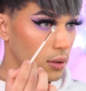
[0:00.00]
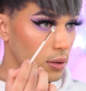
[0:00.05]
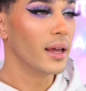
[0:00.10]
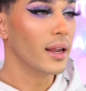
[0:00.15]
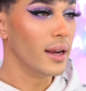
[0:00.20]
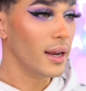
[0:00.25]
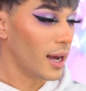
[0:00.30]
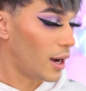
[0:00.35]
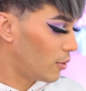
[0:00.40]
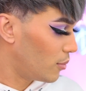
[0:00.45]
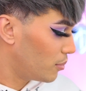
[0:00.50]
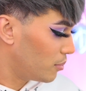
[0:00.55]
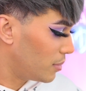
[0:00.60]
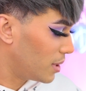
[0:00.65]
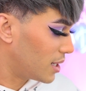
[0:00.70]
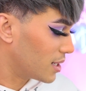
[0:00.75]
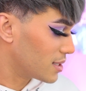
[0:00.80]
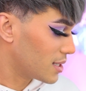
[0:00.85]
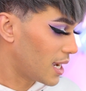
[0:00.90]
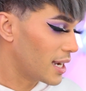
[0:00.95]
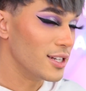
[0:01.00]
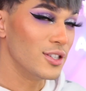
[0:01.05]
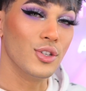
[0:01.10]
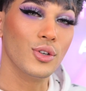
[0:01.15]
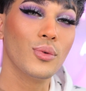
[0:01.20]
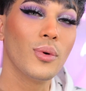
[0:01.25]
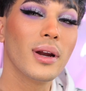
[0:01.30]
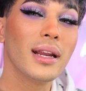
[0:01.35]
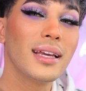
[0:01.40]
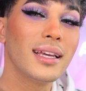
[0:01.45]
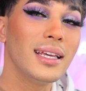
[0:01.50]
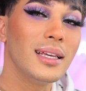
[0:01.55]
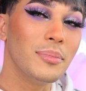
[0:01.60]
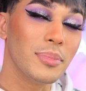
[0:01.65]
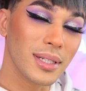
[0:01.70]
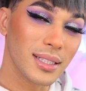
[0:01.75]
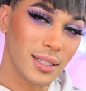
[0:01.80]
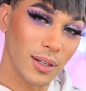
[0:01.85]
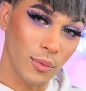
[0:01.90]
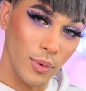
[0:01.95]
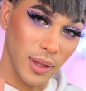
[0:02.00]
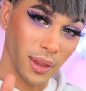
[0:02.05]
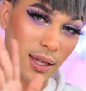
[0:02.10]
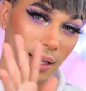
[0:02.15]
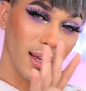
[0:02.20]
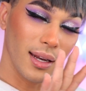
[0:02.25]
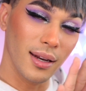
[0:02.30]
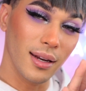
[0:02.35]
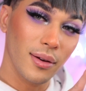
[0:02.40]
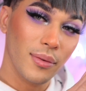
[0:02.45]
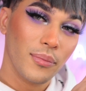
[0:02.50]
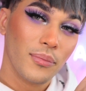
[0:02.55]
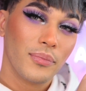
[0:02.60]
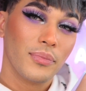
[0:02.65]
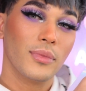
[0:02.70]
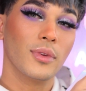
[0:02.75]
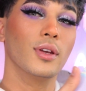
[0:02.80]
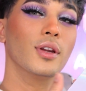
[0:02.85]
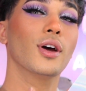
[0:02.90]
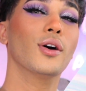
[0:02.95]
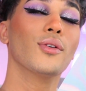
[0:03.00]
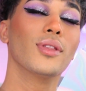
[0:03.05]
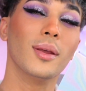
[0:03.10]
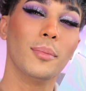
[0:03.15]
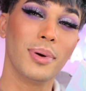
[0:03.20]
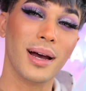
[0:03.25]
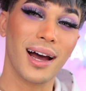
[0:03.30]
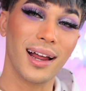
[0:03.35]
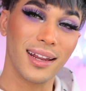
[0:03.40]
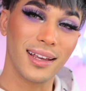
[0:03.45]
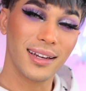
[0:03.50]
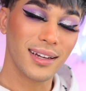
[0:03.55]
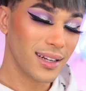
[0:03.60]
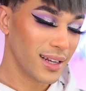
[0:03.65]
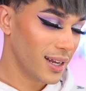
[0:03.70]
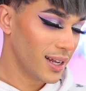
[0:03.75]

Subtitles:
Now, because I do want to keep it within, you know, the palette,